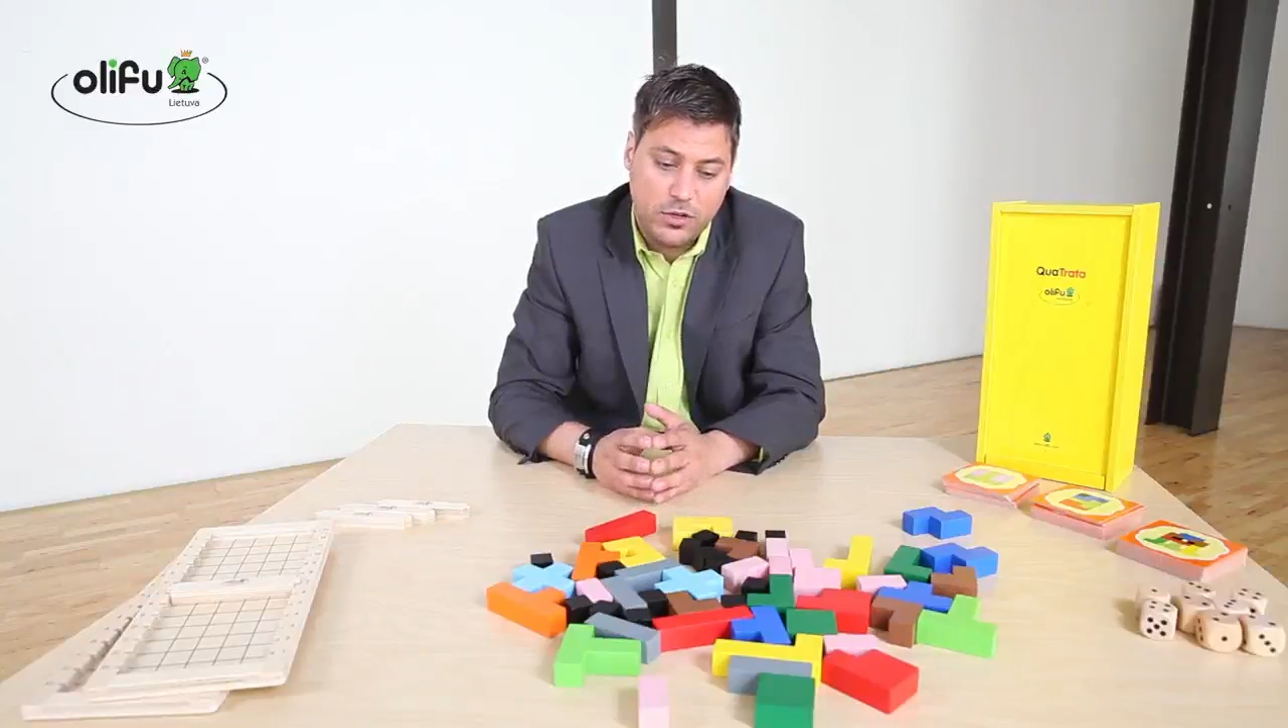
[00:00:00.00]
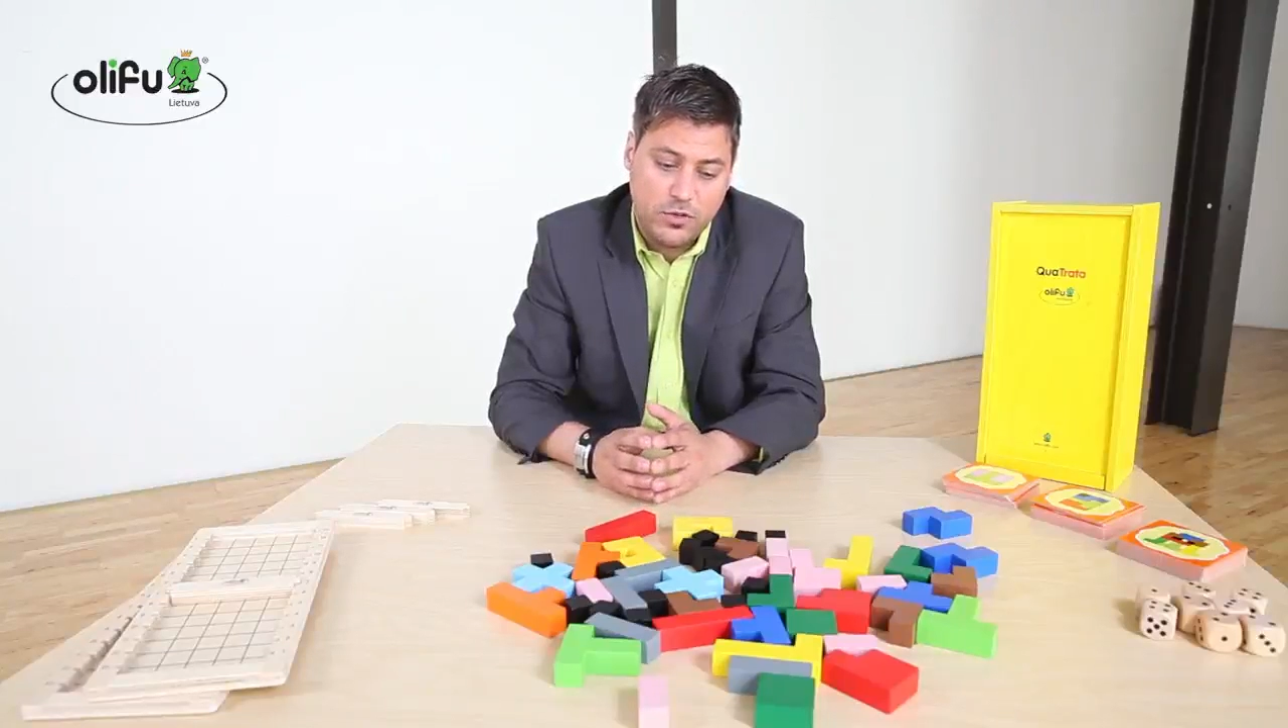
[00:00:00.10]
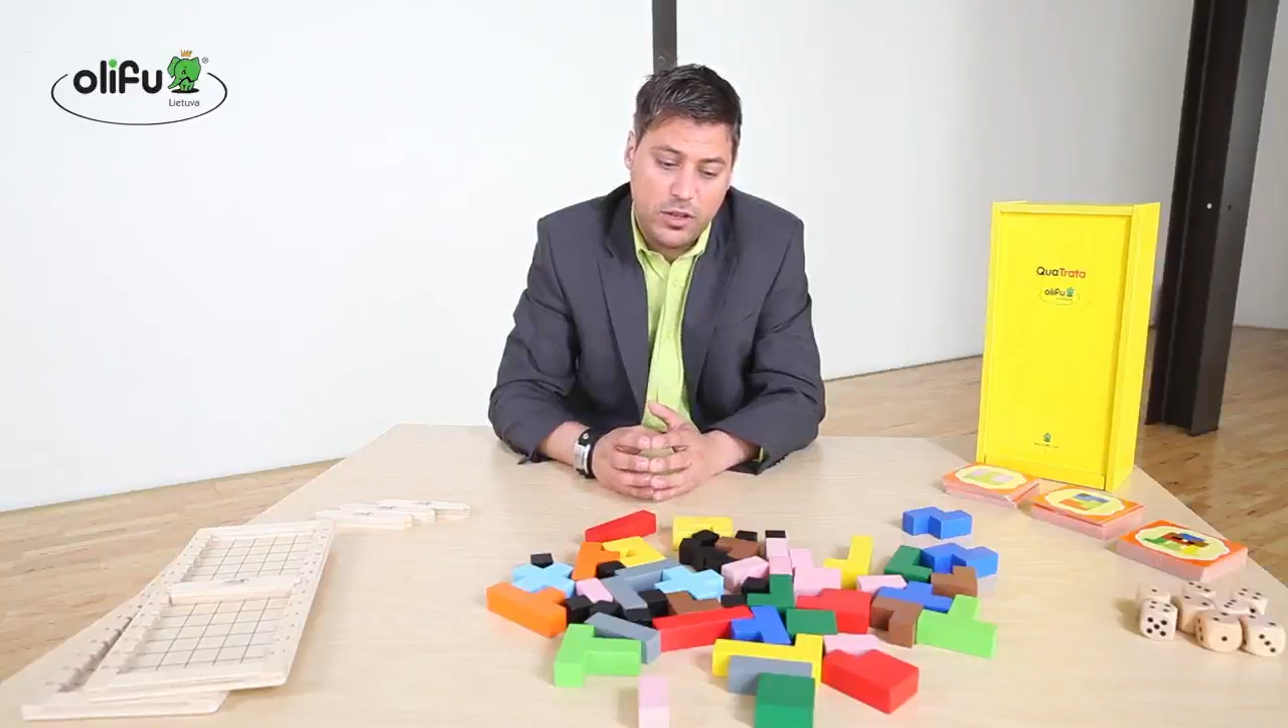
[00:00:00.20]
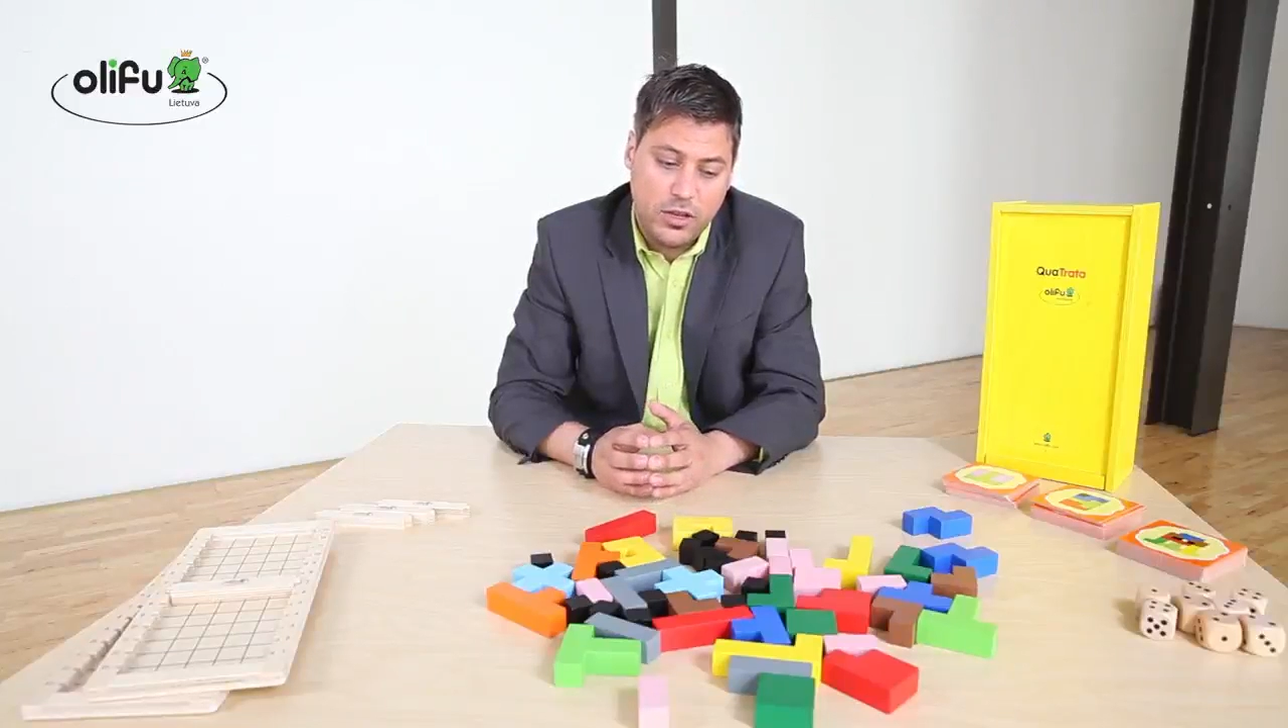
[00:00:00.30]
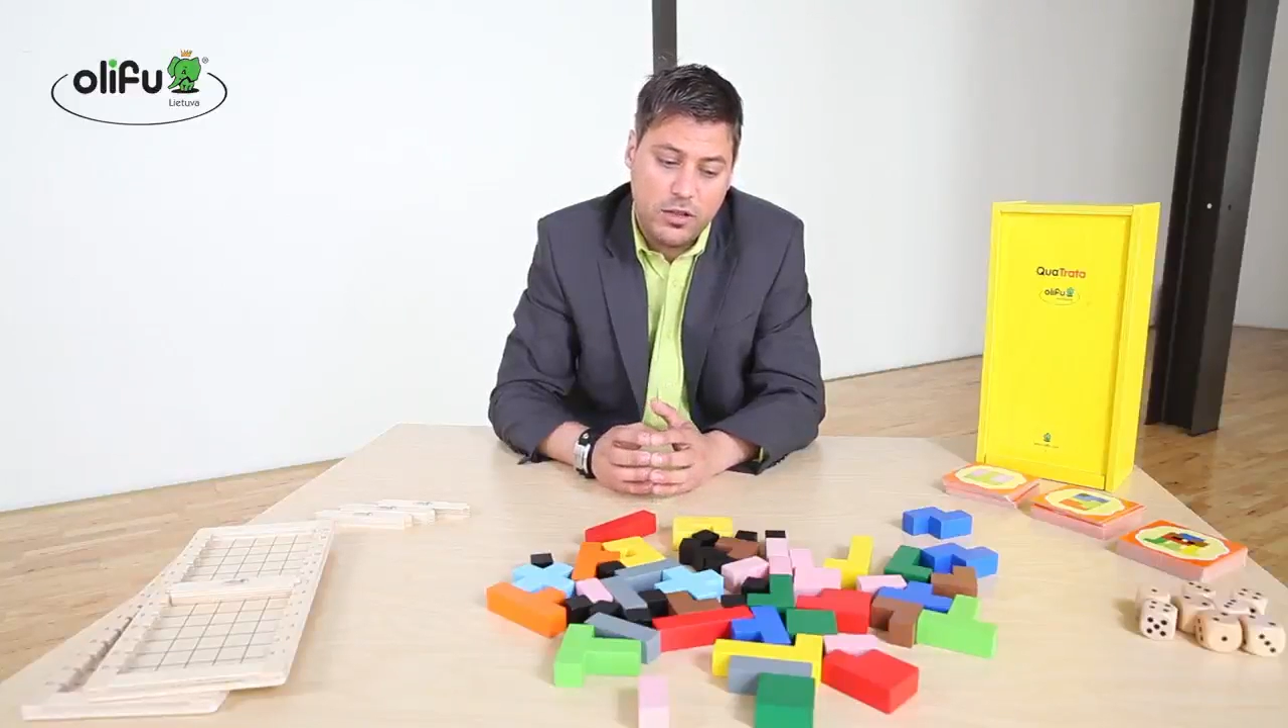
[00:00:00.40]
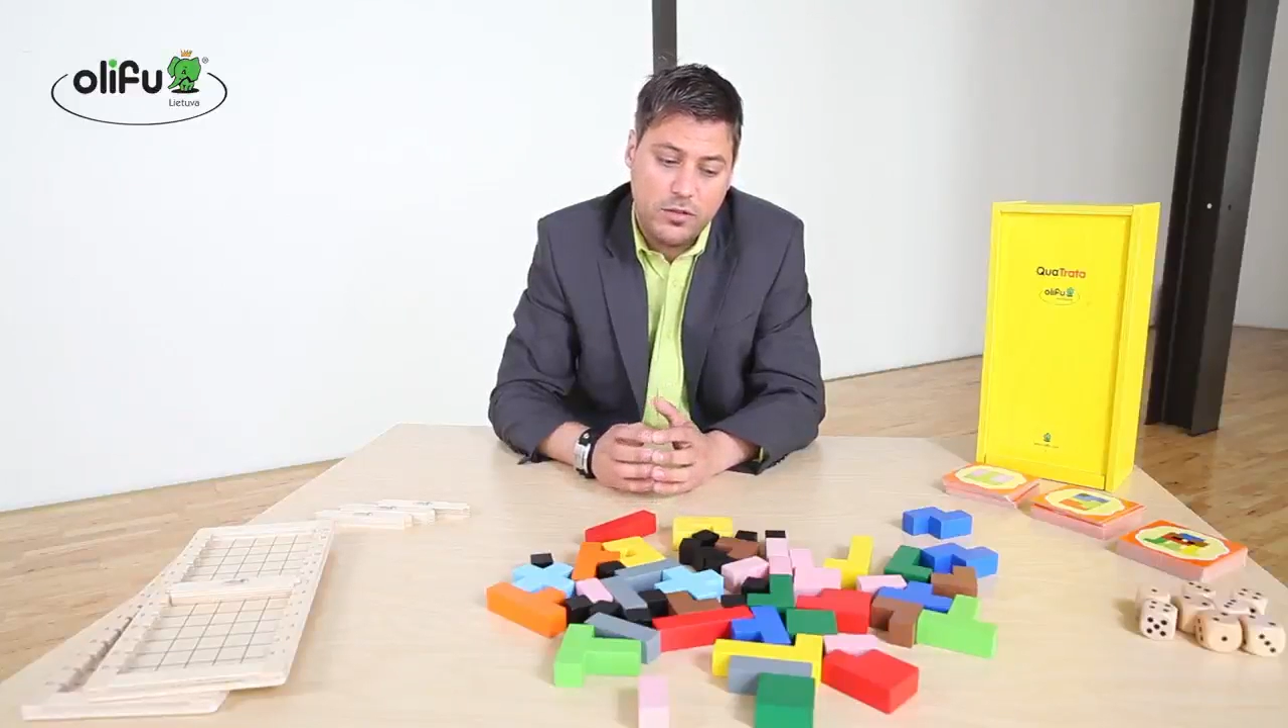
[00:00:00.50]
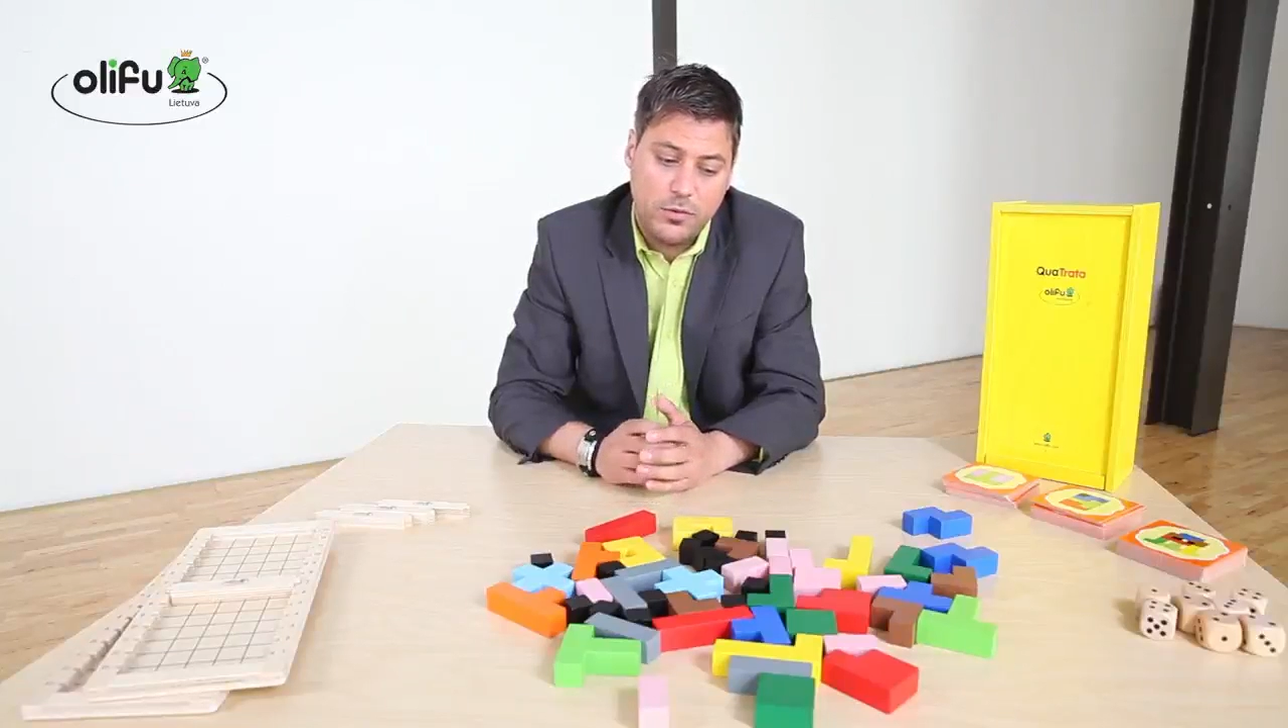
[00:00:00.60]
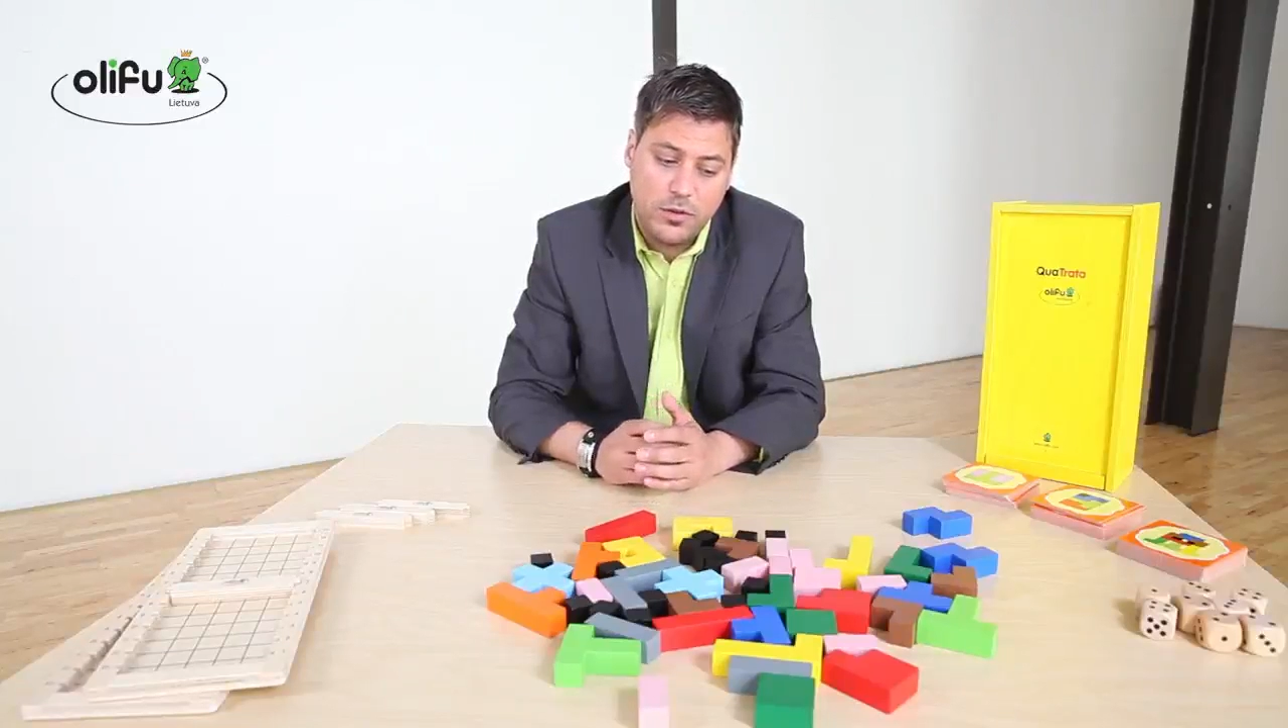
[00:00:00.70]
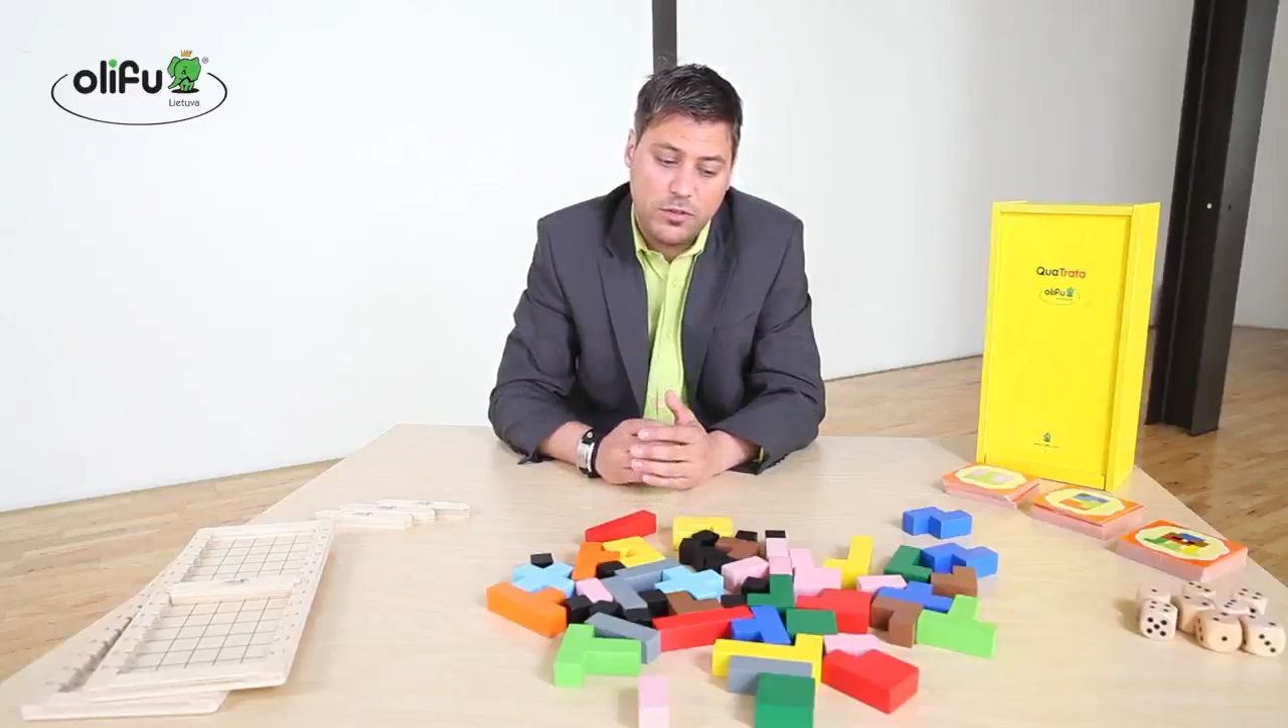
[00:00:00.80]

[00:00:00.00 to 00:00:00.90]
train here with